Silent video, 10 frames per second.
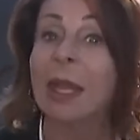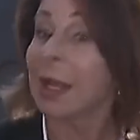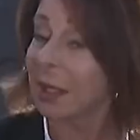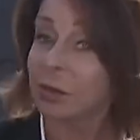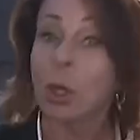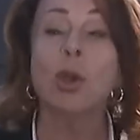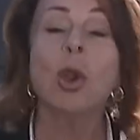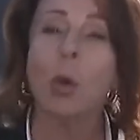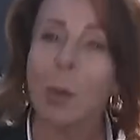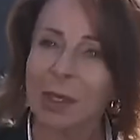And
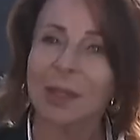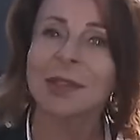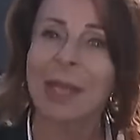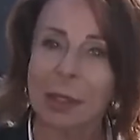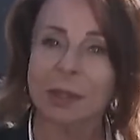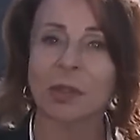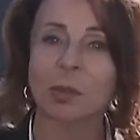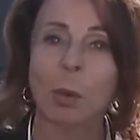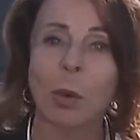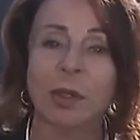no one can tell at
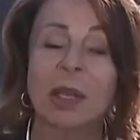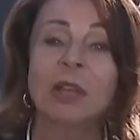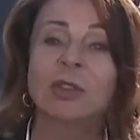this point